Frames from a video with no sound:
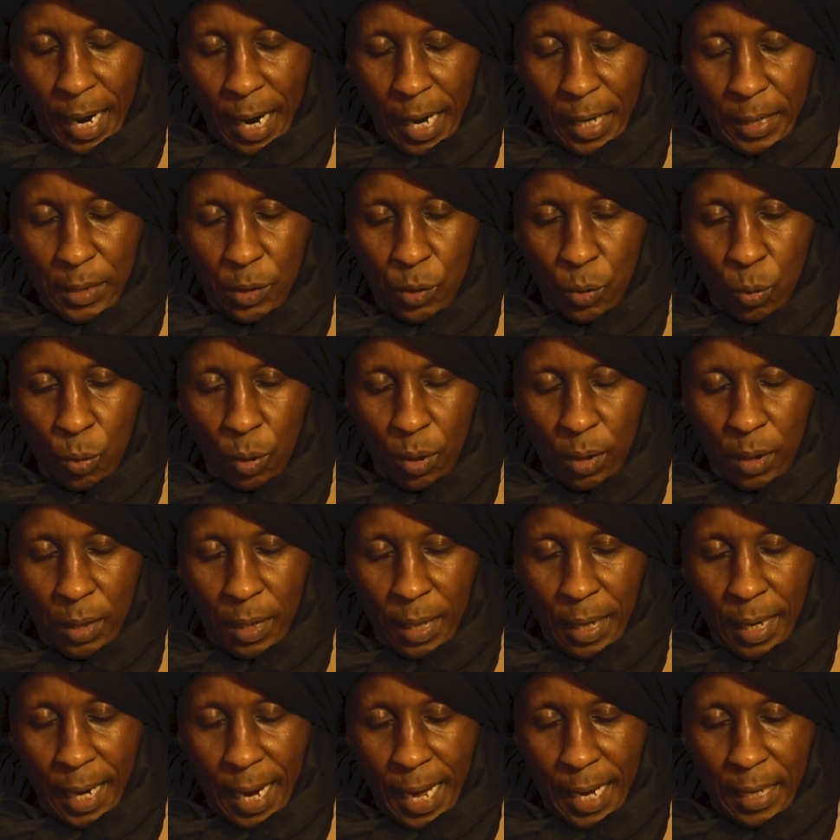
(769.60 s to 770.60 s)
and to
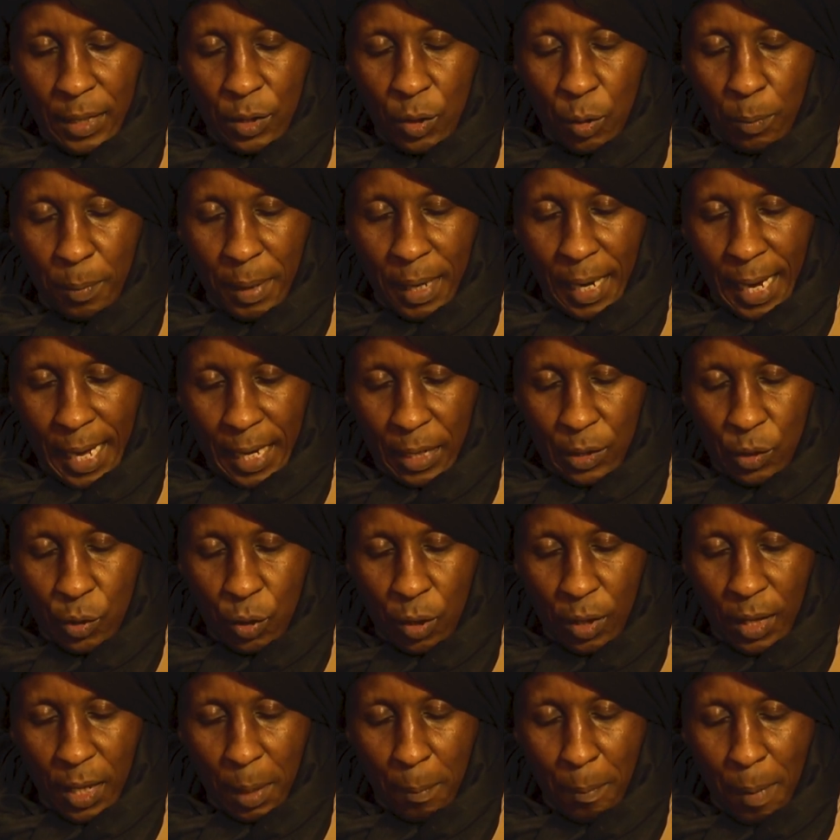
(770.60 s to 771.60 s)
learn to be like
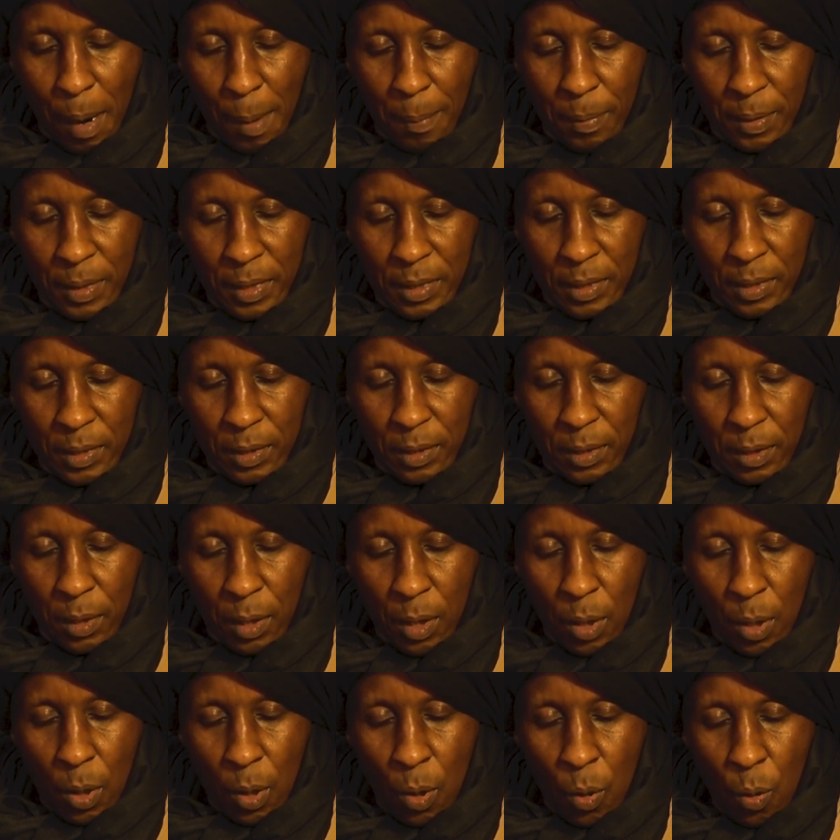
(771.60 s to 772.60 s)
John the Baptist,
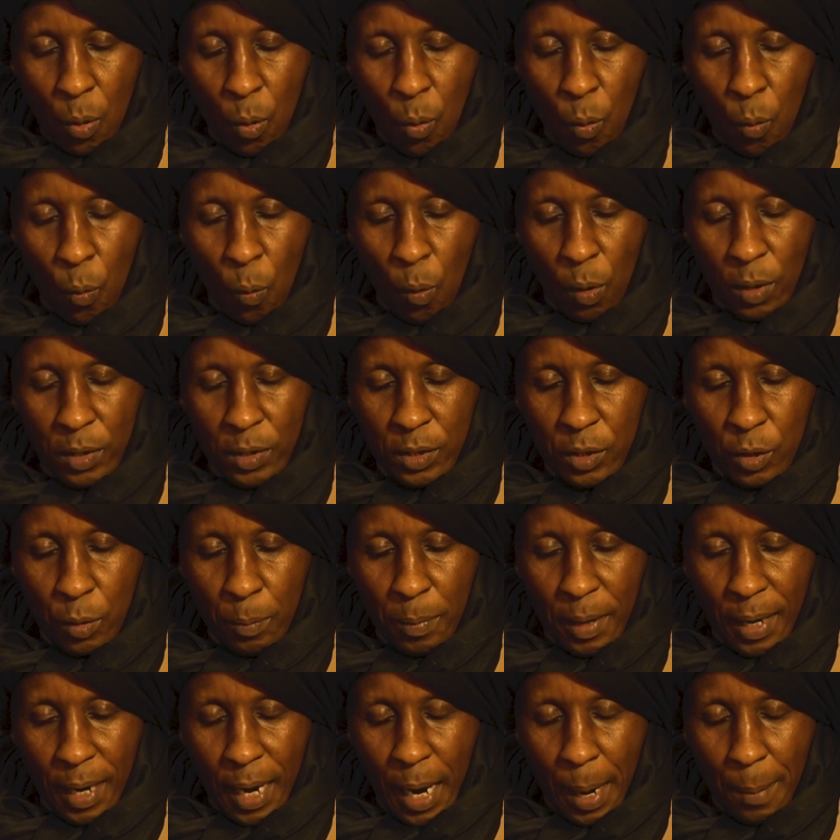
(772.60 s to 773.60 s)
who wants to
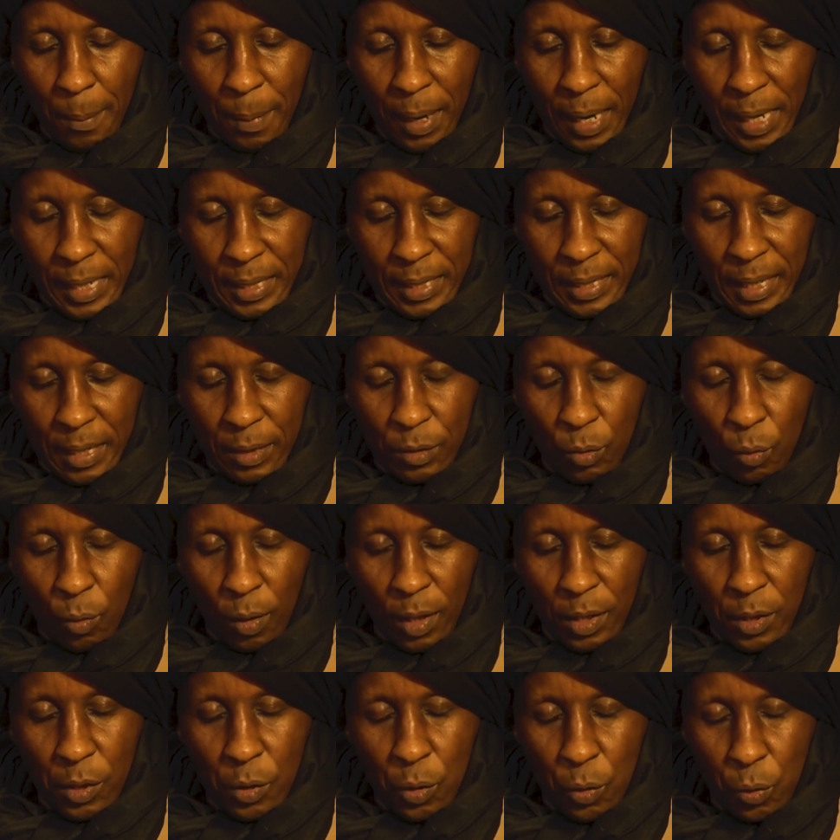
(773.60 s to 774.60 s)
become lesser so
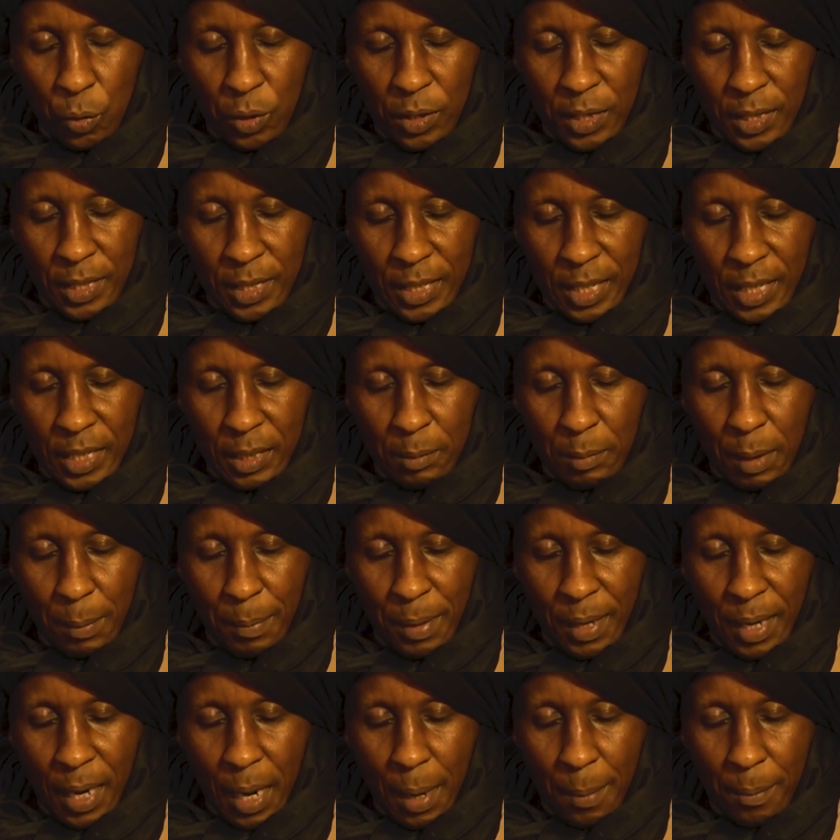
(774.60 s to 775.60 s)
that you, Jesus, may
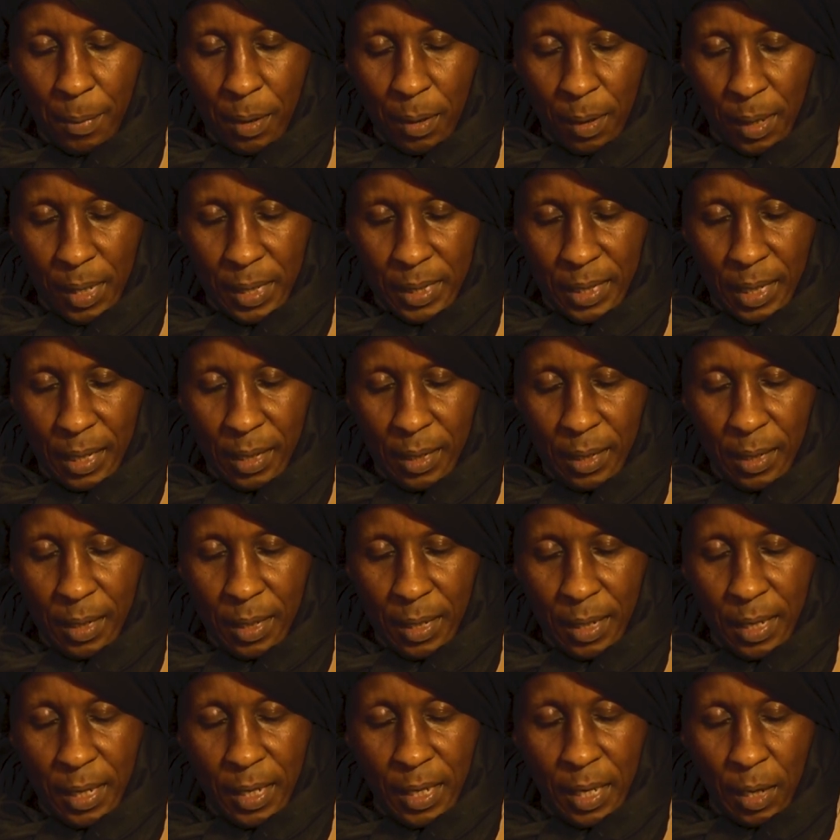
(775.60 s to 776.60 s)
become greater
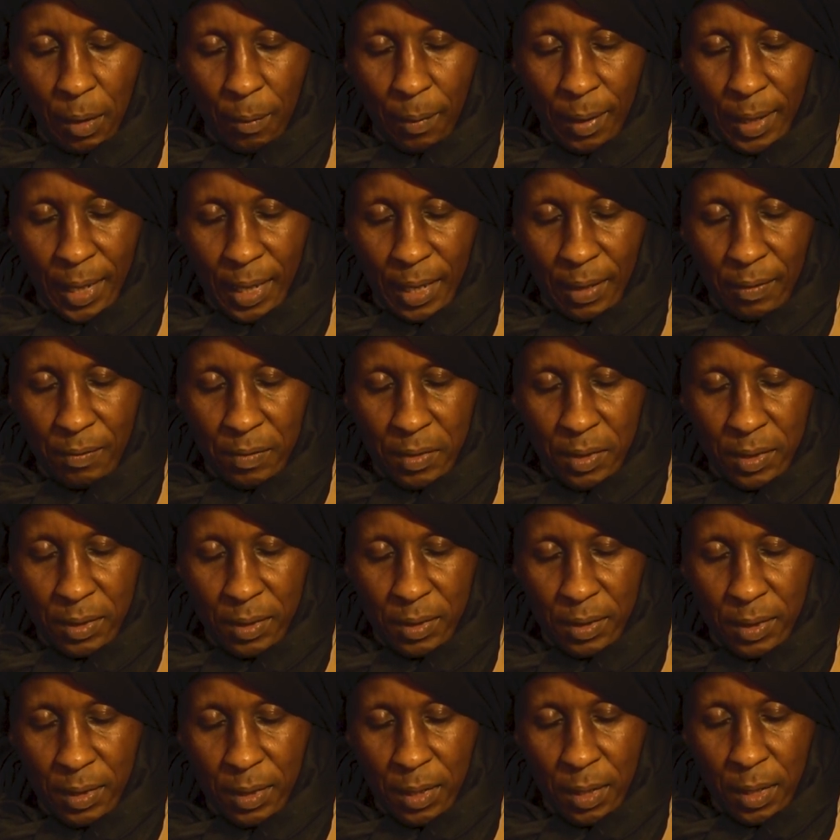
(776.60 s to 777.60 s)
in our lives.
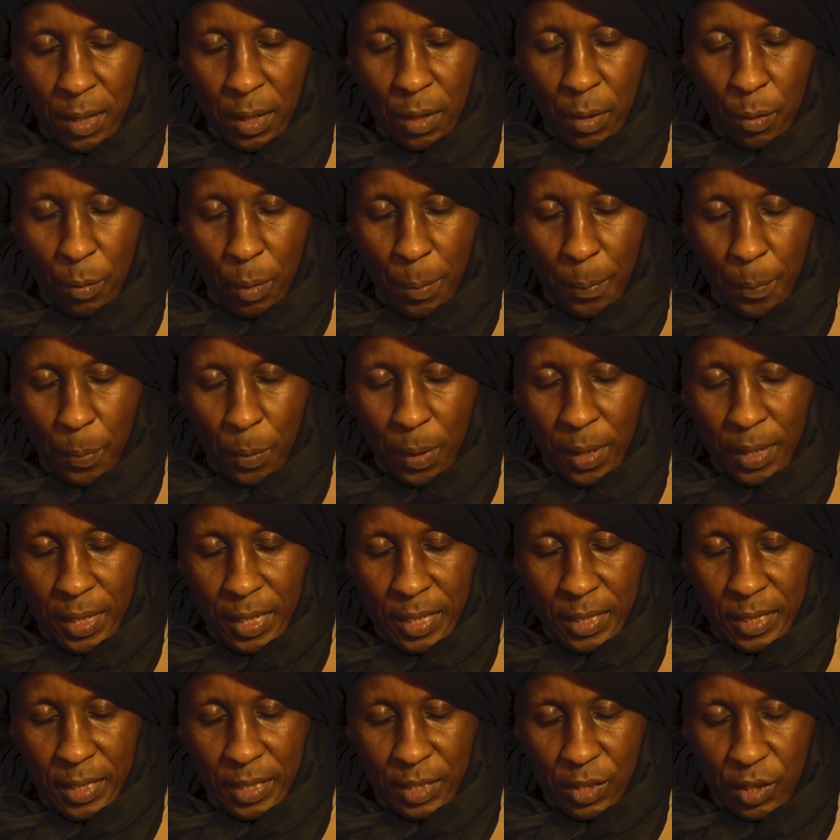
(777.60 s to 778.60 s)
We pray
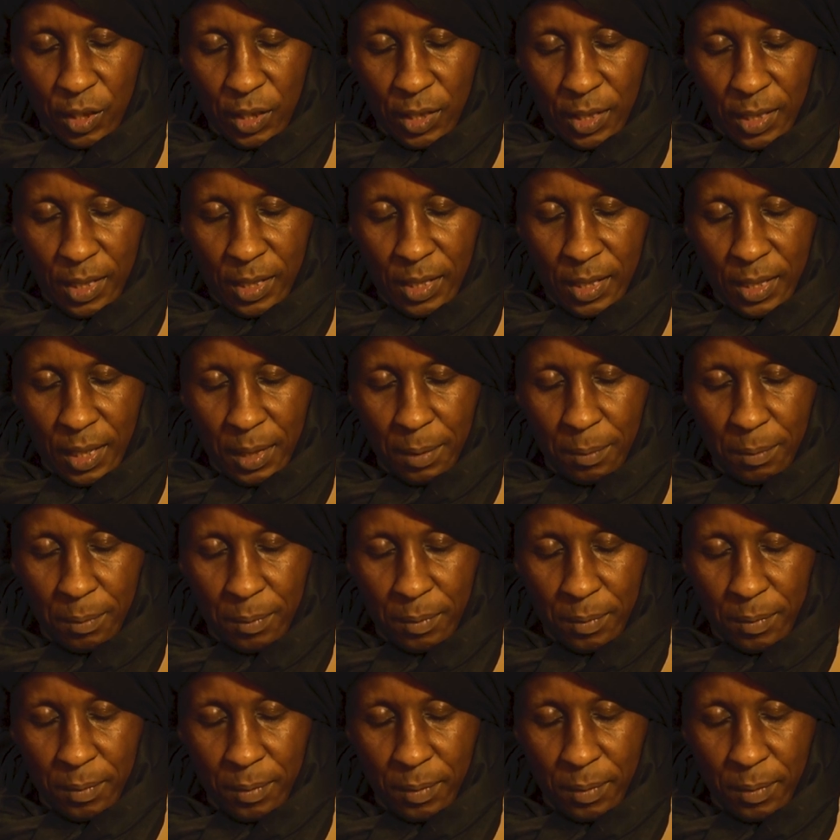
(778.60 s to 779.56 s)
this in Jesus' name.